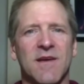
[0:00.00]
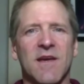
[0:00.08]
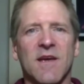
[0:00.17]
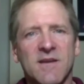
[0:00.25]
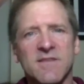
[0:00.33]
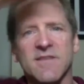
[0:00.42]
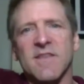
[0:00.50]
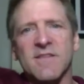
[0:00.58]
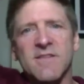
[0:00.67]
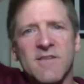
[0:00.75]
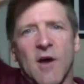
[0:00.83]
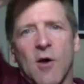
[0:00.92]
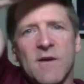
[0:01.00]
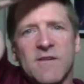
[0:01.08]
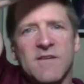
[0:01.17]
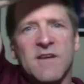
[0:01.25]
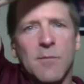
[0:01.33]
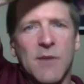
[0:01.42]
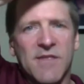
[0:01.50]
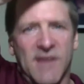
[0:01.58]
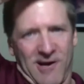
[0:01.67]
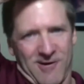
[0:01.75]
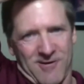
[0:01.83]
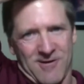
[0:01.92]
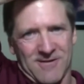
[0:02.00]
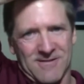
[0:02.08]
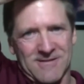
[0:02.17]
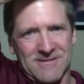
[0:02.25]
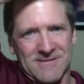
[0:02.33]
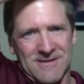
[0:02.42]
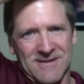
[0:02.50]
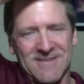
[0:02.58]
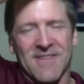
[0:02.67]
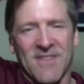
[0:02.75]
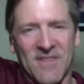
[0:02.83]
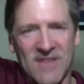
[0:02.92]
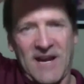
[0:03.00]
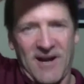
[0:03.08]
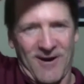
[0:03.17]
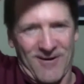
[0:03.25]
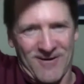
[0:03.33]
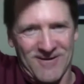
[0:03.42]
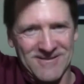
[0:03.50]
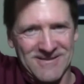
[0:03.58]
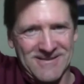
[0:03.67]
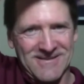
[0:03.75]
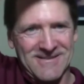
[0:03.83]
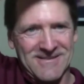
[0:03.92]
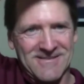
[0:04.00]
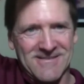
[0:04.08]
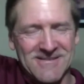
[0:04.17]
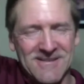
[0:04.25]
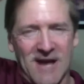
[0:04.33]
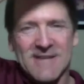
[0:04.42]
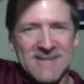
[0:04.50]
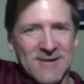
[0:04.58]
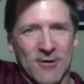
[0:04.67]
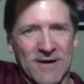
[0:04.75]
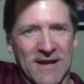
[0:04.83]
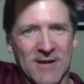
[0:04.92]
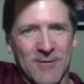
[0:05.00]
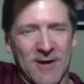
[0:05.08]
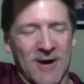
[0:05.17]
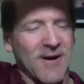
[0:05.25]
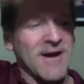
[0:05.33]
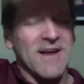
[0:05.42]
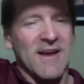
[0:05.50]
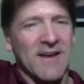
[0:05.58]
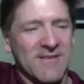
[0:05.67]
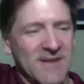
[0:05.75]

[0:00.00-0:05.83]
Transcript: Because this is always going to be there. It's there. It's not going anywhere. It's